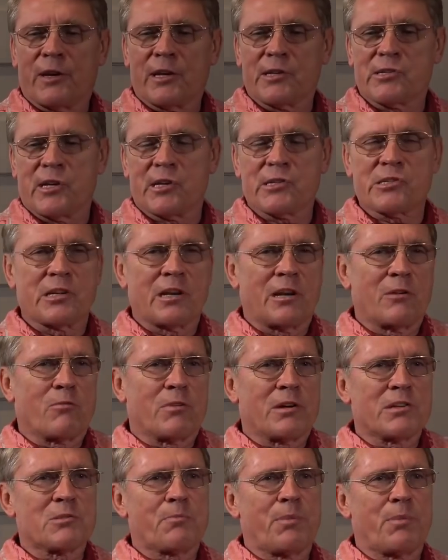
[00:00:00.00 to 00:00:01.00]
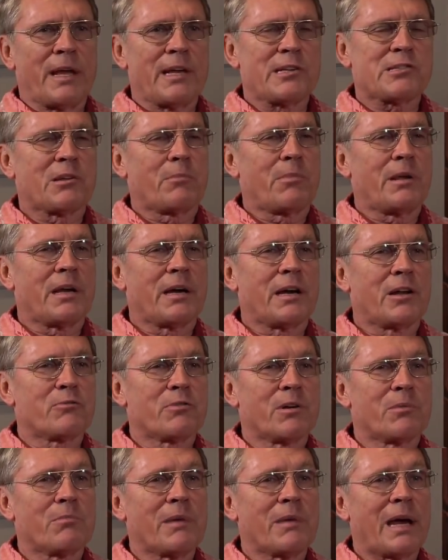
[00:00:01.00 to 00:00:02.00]
it existed in one place, it'd be
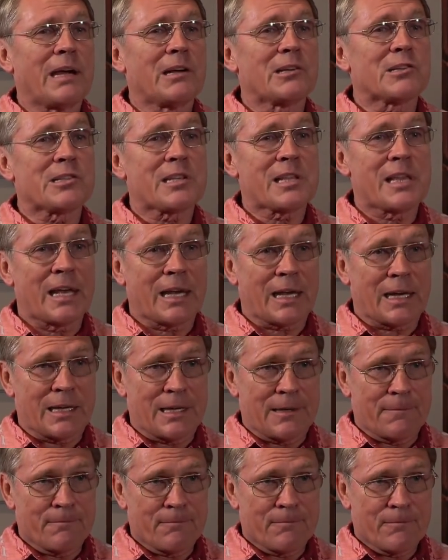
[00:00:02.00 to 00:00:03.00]
100 miles thick.